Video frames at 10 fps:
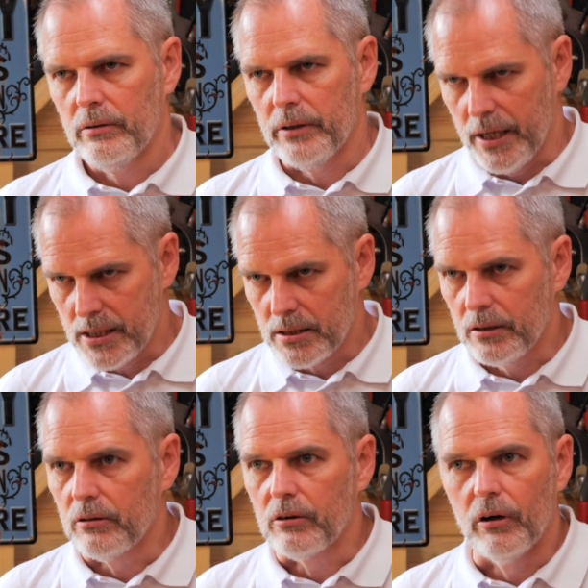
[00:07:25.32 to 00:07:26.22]
Yes, and
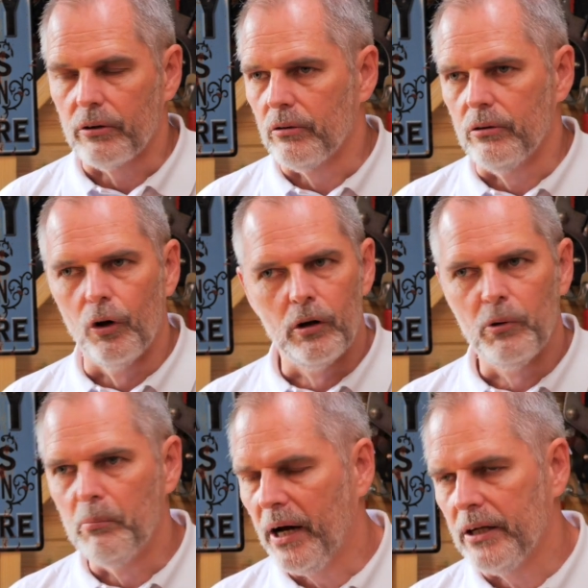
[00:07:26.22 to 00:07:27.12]
you've got your
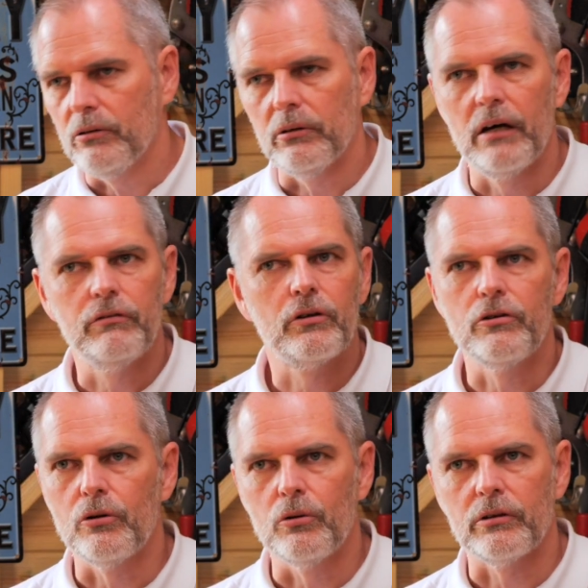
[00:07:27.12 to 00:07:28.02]
normal manual level
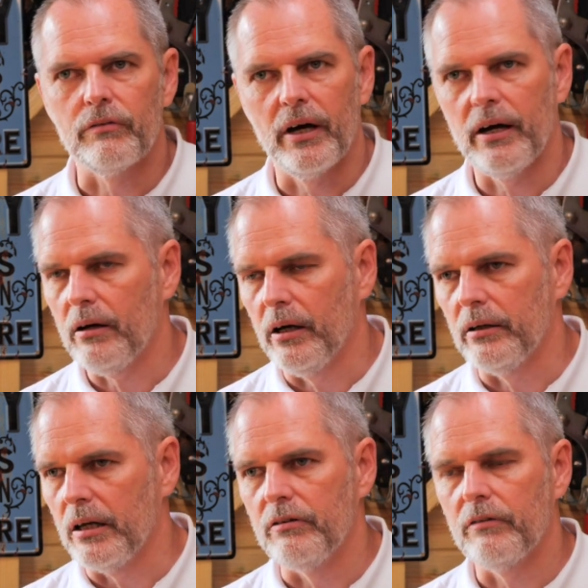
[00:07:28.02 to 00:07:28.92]
controls of that, and
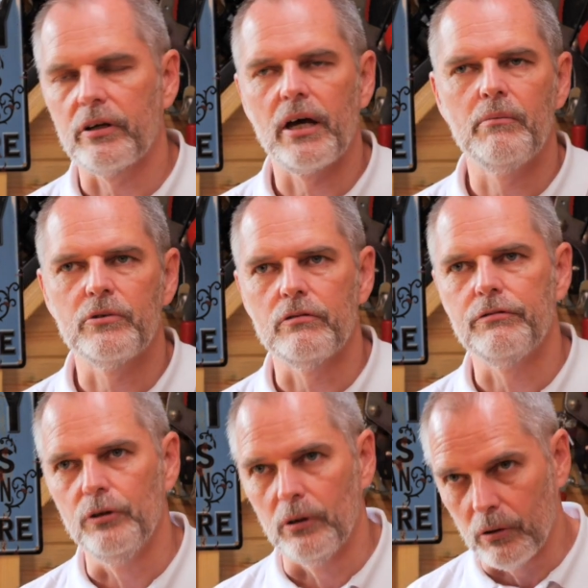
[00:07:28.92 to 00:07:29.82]
even if the camera's in
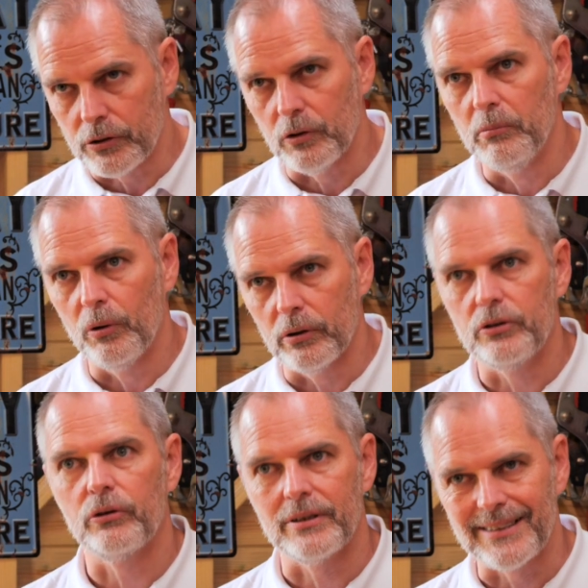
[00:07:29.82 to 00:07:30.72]
full auto mode,
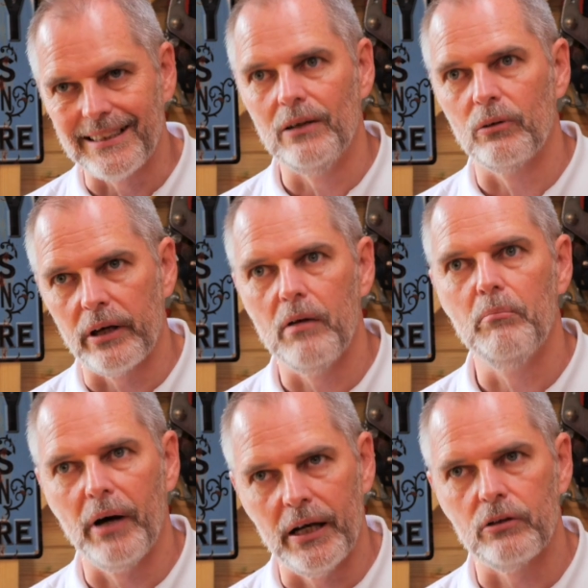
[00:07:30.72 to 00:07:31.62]
you can still get
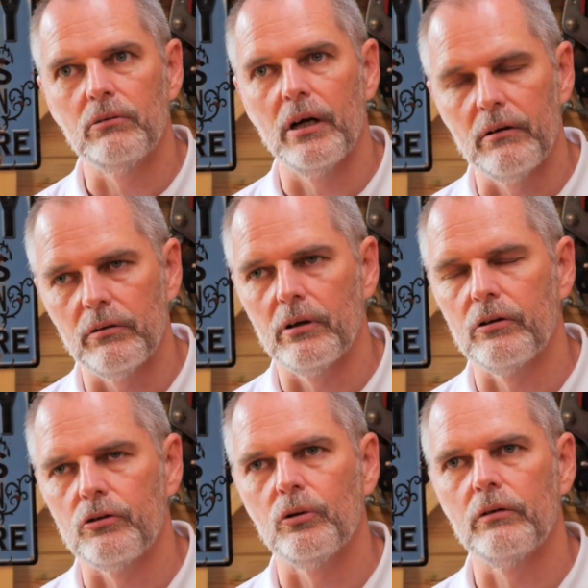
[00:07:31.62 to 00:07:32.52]
manual level
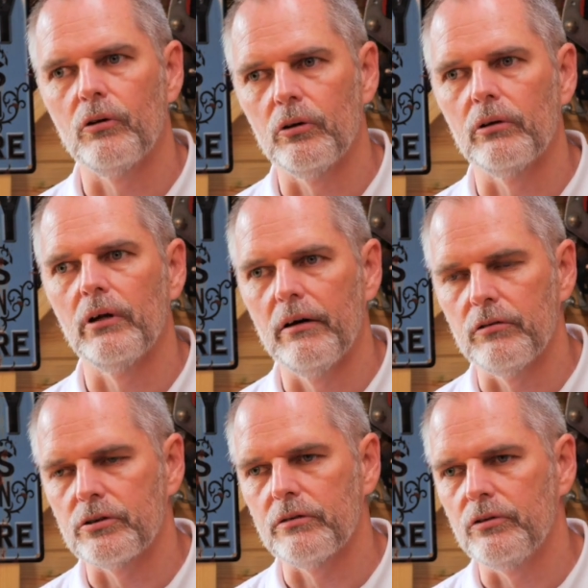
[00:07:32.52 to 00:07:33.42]
control of your audio
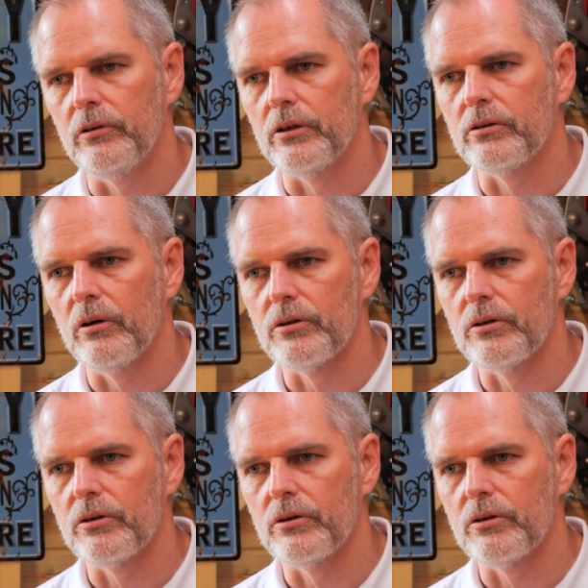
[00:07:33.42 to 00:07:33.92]
levels if you need to do